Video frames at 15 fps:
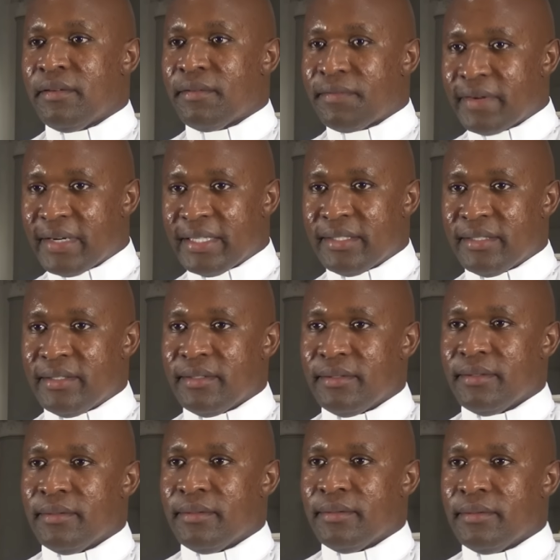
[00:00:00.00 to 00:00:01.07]
First,
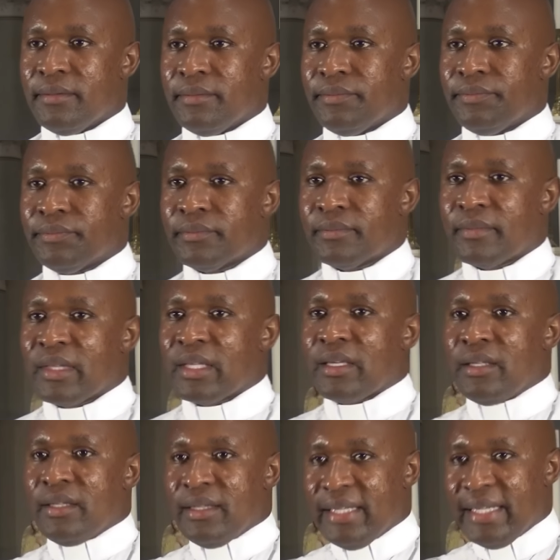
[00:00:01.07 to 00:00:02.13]

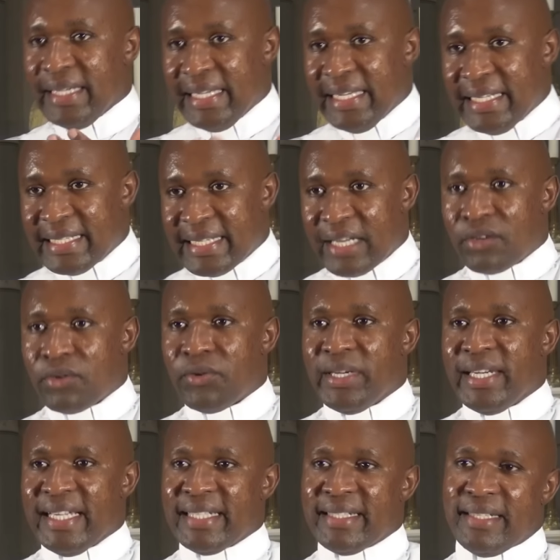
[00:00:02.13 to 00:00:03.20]
the
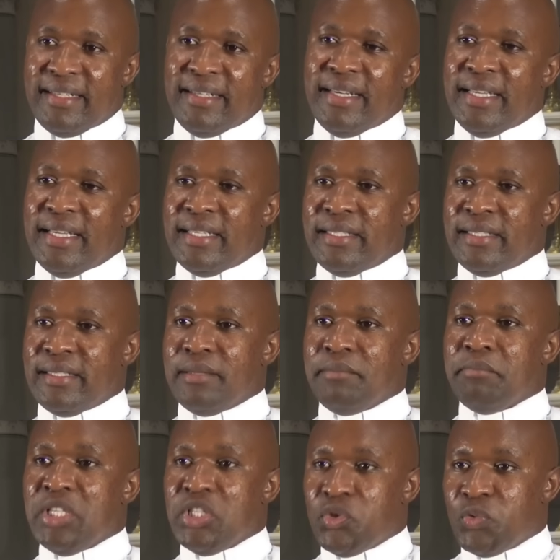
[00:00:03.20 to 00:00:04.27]
interconnectedness
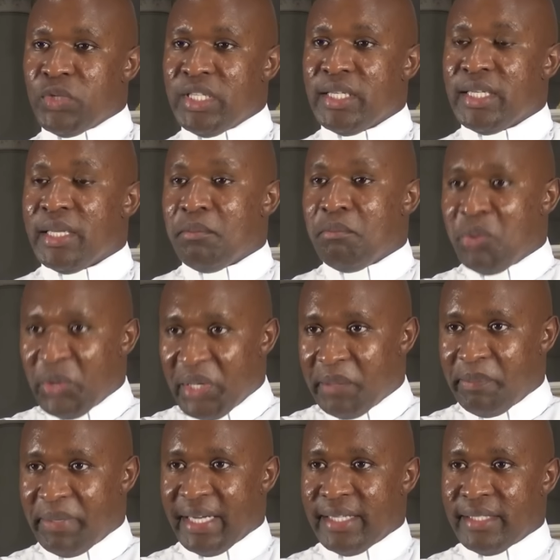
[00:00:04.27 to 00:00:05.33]
between the body
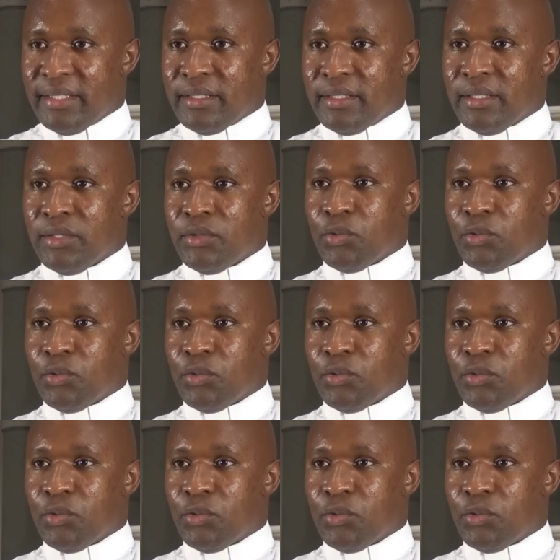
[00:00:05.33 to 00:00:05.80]
parts